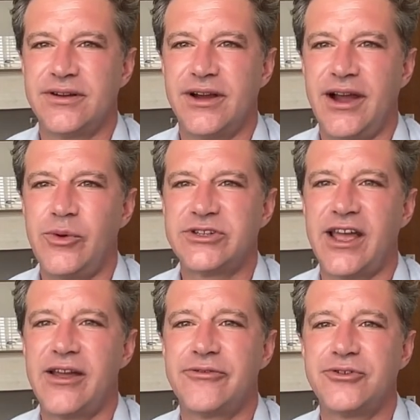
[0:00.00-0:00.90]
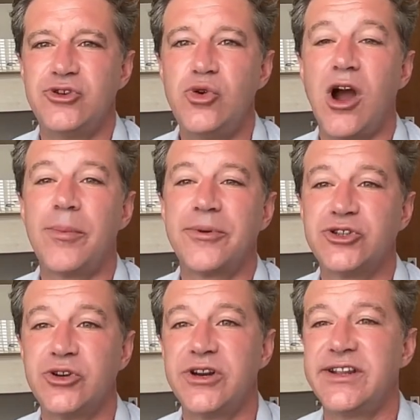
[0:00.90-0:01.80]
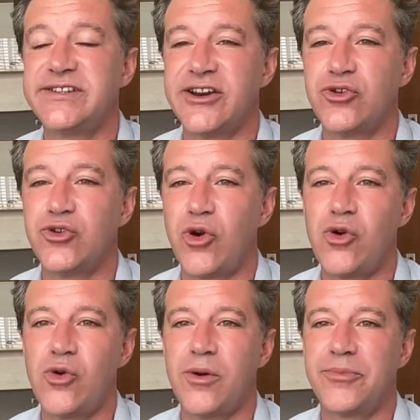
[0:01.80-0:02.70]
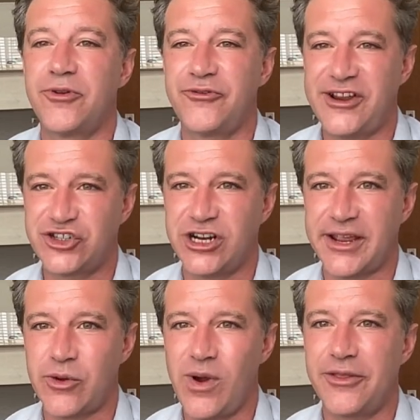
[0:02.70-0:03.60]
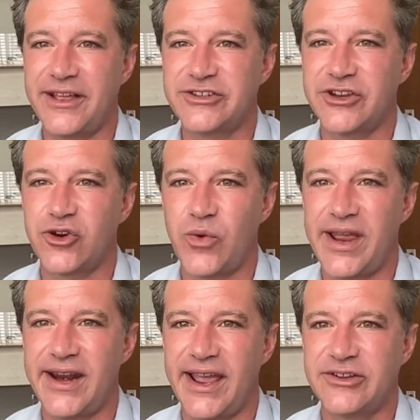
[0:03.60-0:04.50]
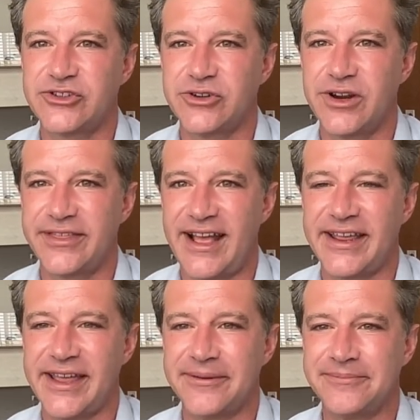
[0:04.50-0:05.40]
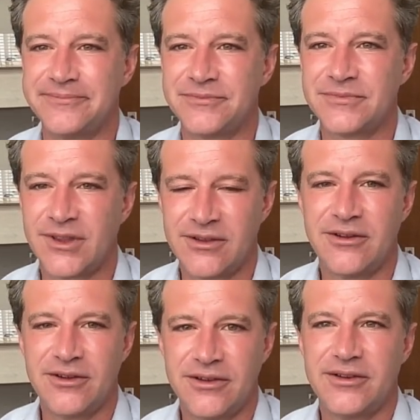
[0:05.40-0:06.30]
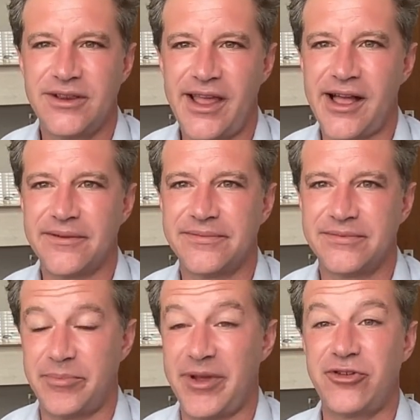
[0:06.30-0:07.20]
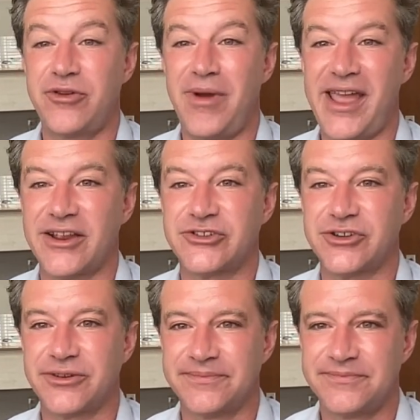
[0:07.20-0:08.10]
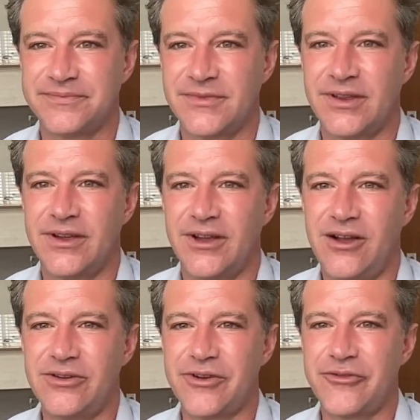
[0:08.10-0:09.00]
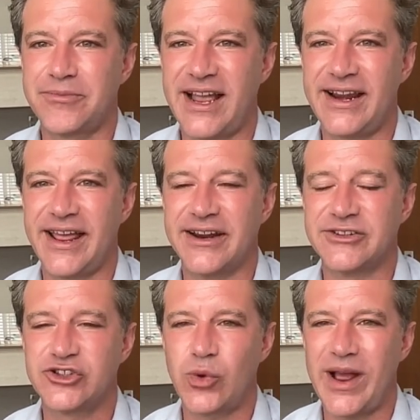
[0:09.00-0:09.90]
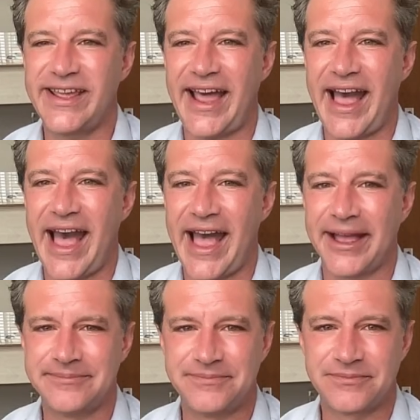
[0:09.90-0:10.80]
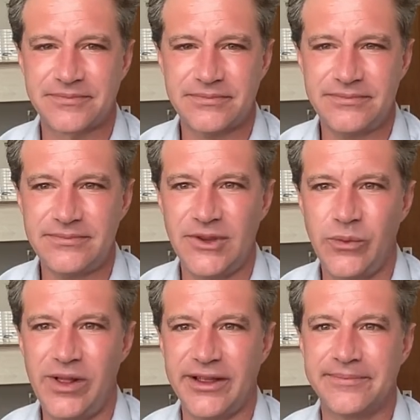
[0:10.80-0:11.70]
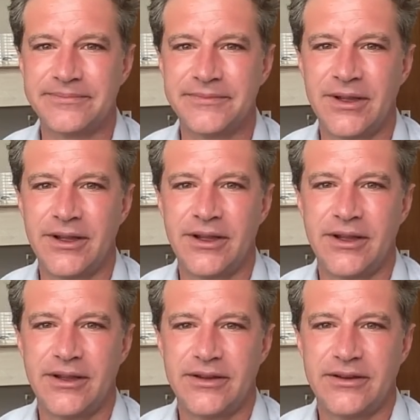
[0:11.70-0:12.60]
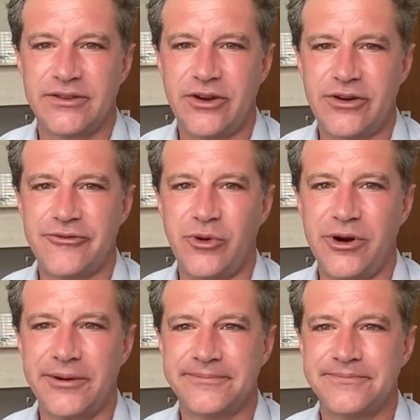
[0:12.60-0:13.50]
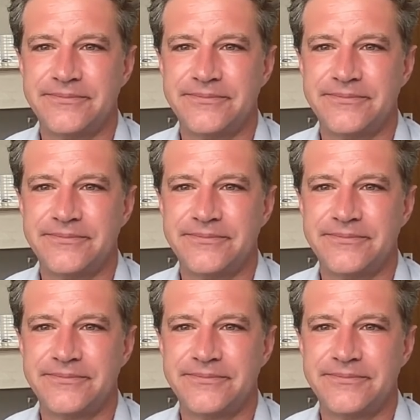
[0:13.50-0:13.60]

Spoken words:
I want to have new opportunities and grow professionally. Wow, that's a great answer, Nathalia. Yeah, better than my answer. Oh, you're from Thailand. Sawadee ka. Welcome. 34.